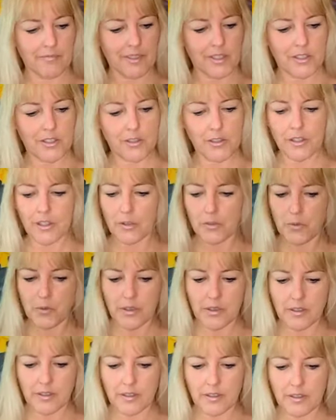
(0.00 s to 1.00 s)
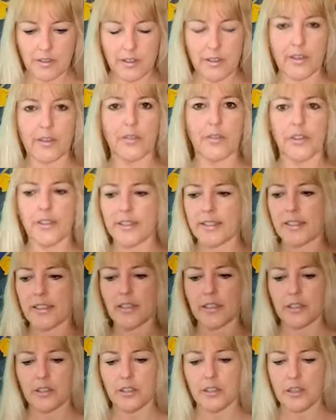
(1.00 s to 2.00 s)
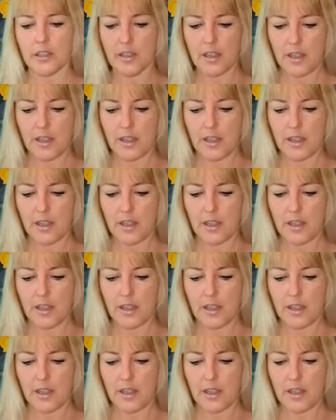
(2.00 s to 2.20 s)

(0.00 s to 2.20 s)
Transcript: so this one, I don't know if you can see here,